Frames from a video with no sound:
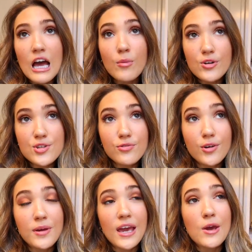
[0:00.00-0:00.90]
I'm also
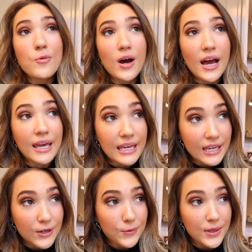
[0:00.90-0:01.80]
filming a what I
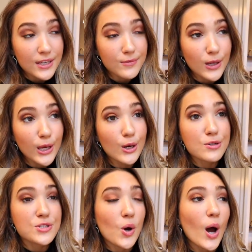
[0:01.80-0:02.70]
eat in a week
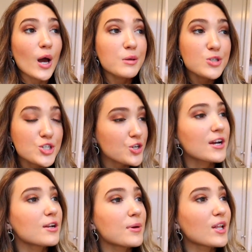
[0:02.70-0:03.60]
video, so I'm just
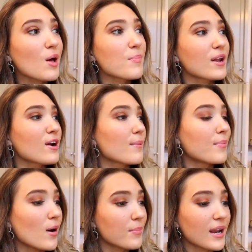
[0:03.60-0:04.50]
trying to be a lot better
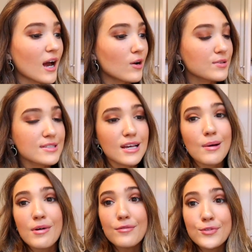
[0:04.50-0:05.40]
at pumping out
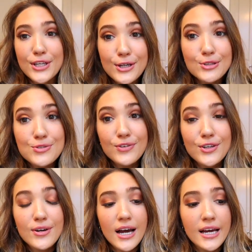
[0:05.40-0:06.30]
some videos for
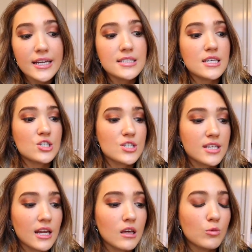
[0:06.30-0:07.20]
you guys and
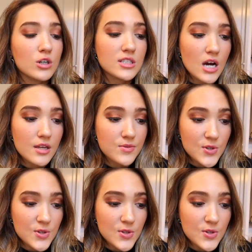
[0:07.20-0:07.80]
just getting more done.